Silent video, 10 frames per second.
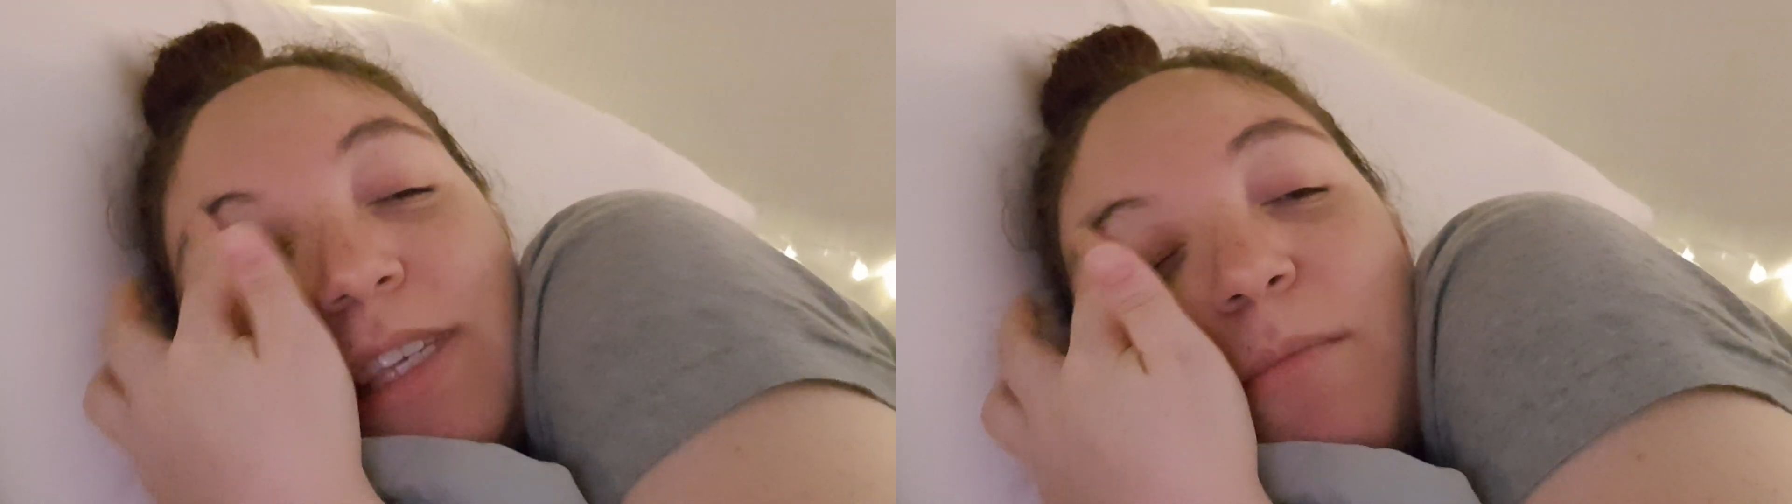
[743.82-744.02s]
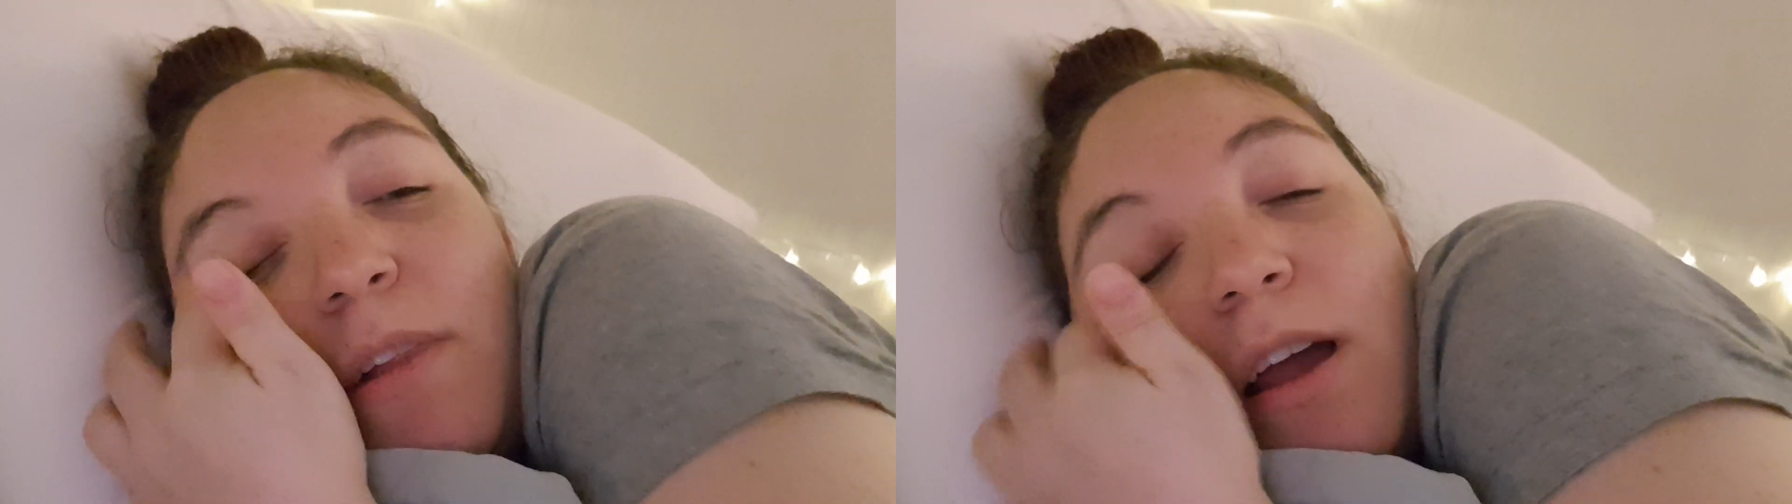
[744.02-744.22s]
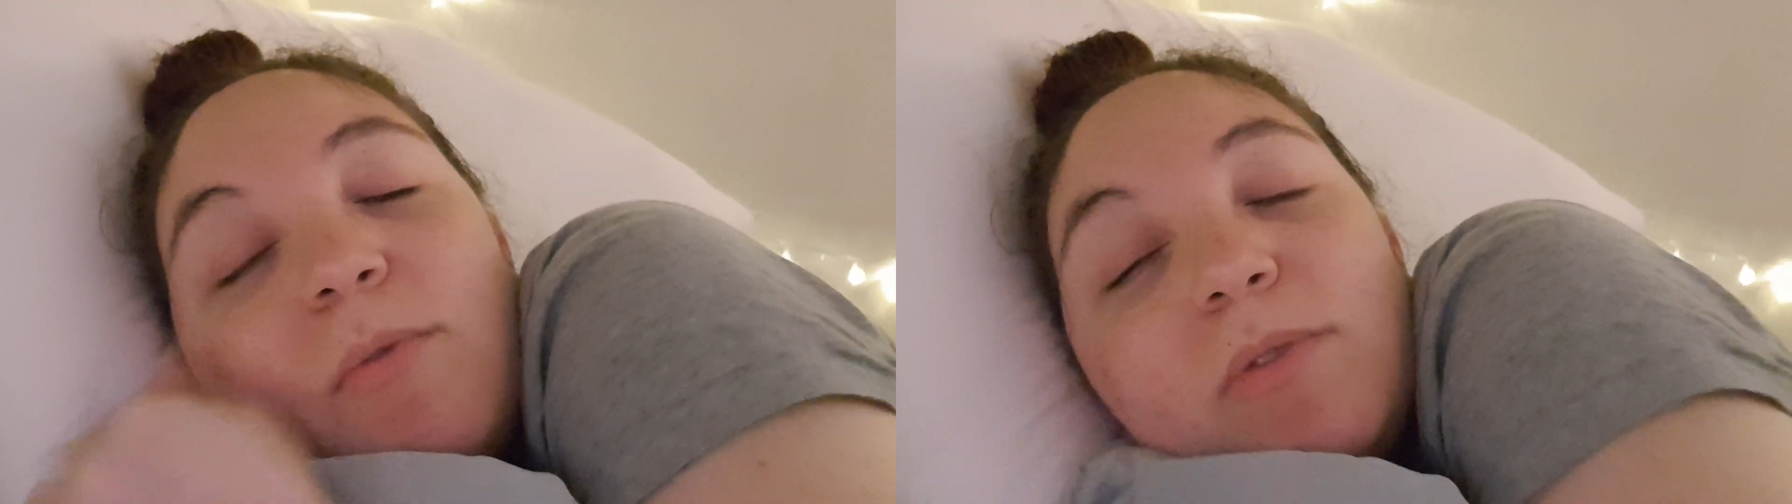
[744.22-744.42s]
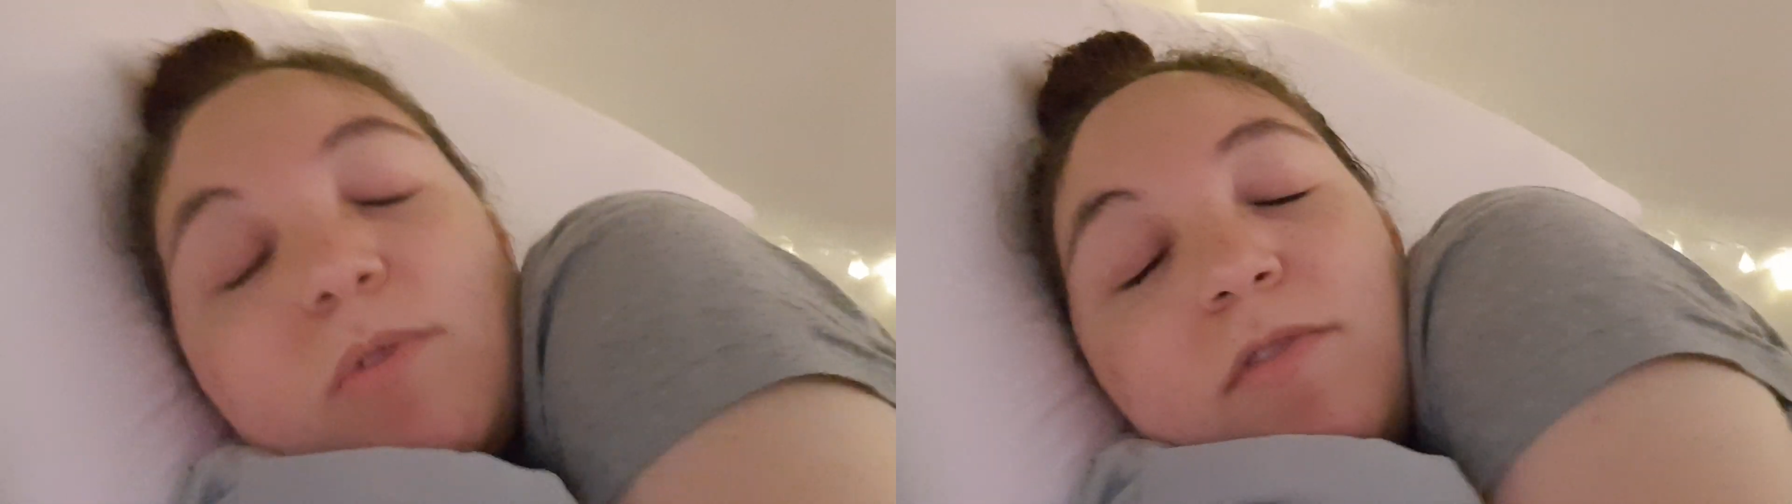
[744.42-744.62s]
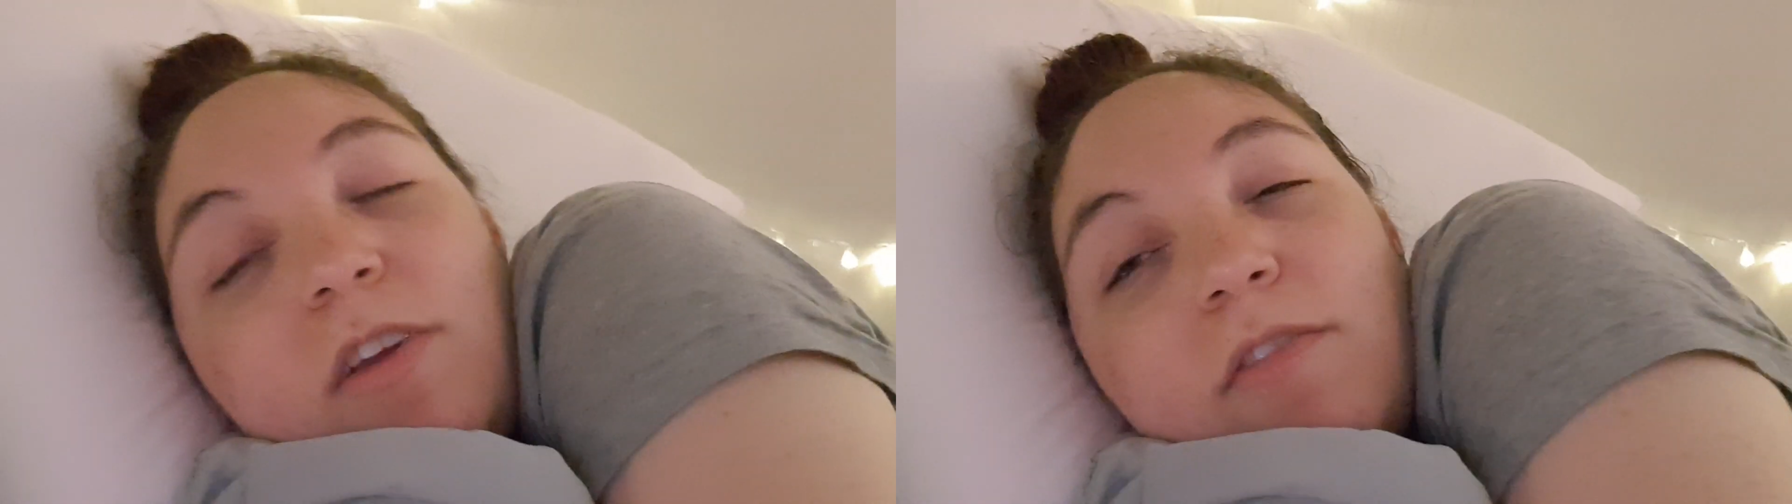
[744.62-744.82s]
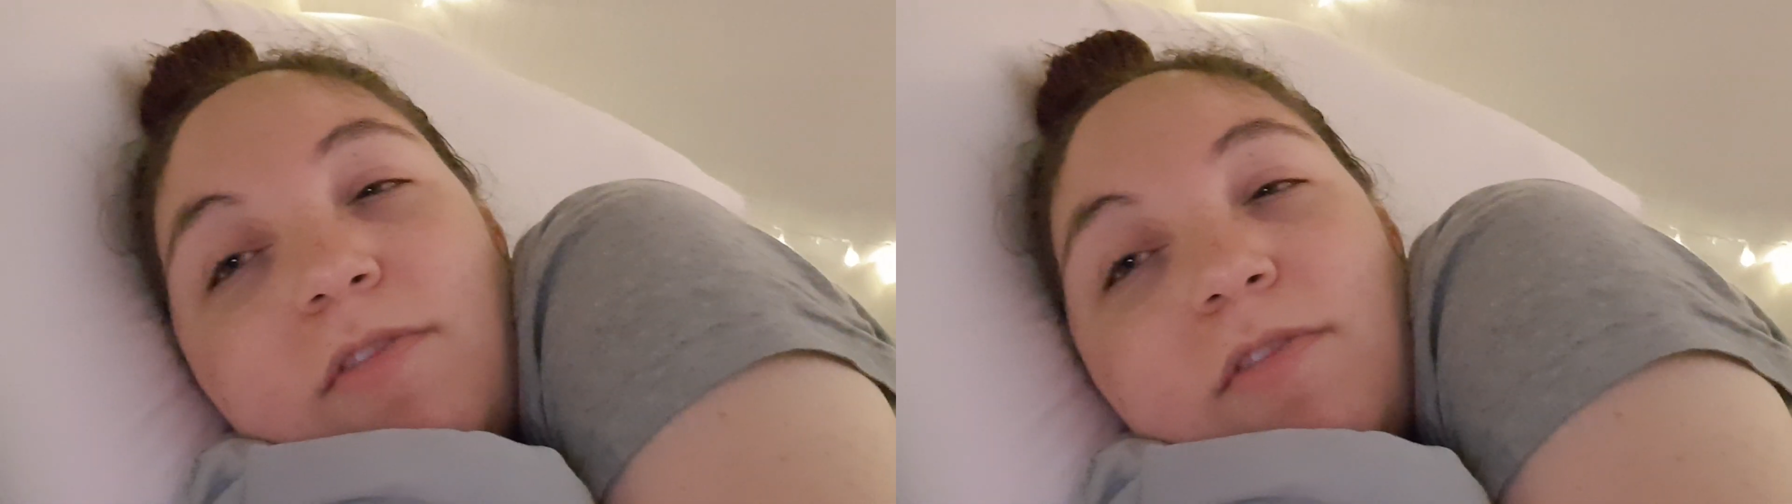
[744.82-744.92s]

similar with one of your